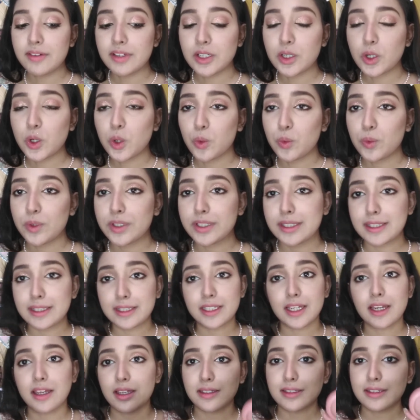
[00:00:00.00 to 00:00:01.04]
go with
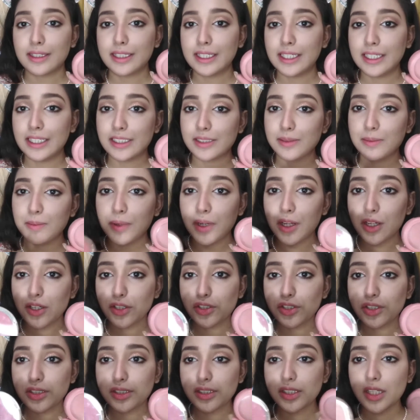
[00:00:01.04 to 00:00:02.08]
these
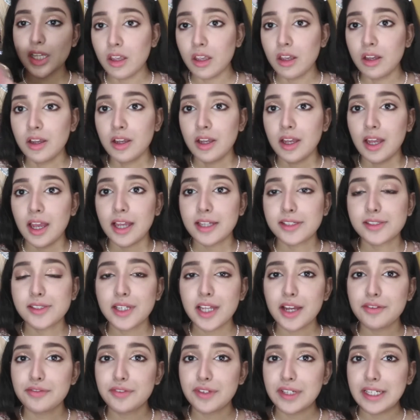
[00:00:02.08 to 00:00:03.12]
blushes. Actually,
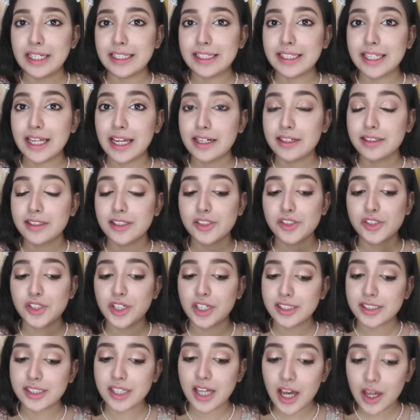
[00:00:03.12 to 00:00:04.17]
I feel that the
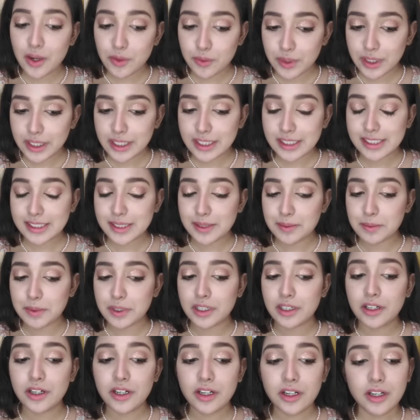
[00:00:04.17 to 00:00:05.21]
shades are very
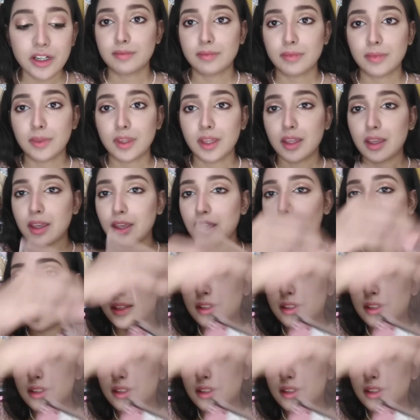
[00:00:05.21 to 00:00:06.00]
similar. In